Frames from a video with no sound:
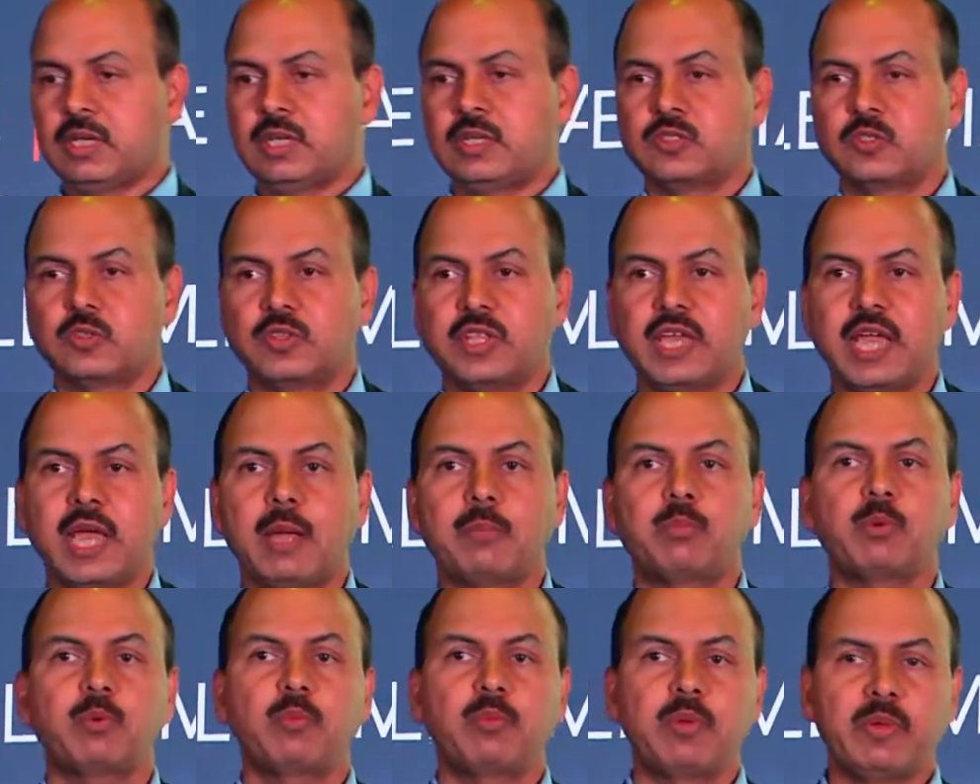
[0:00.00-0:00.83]
So they
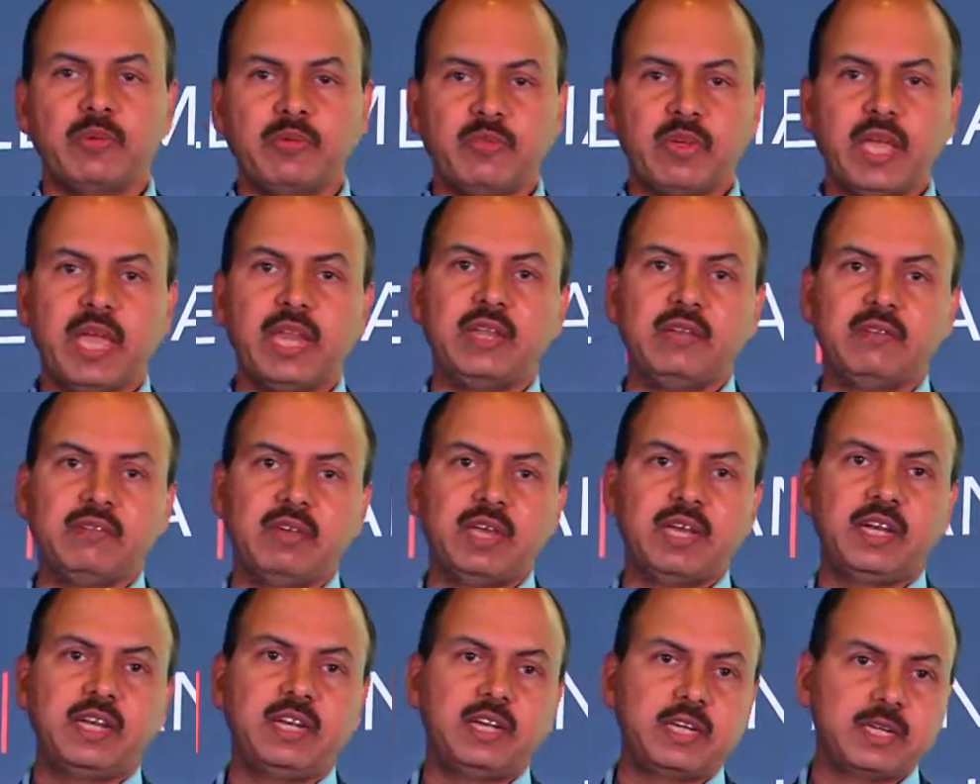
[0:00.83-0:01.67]
have to be very,
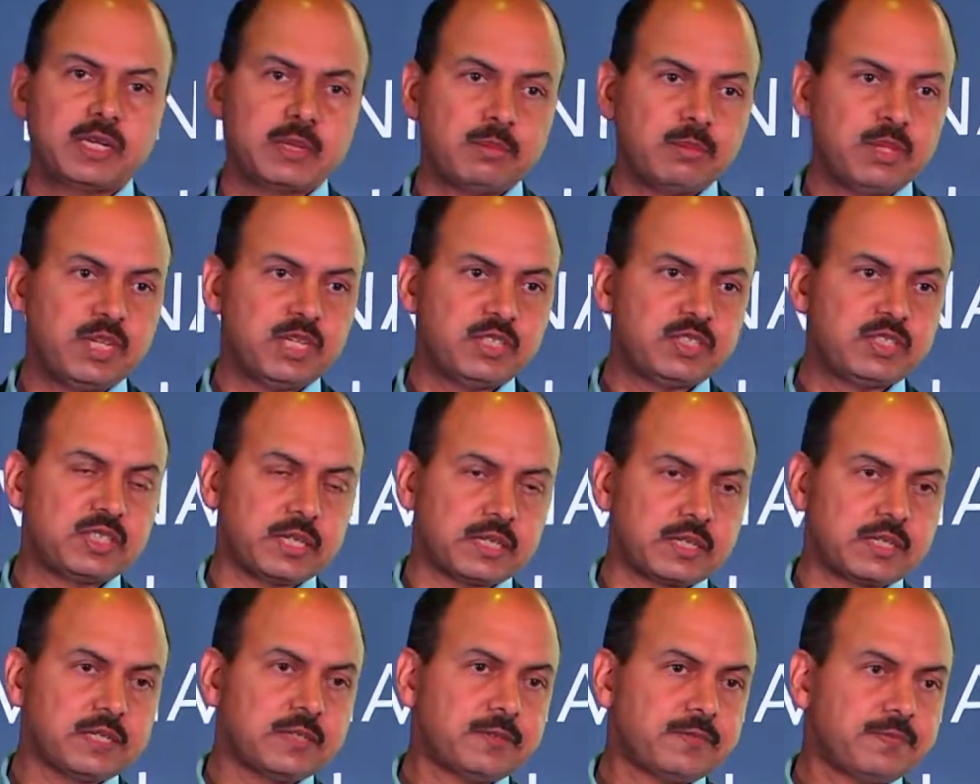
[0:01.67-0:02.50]
very deterministic.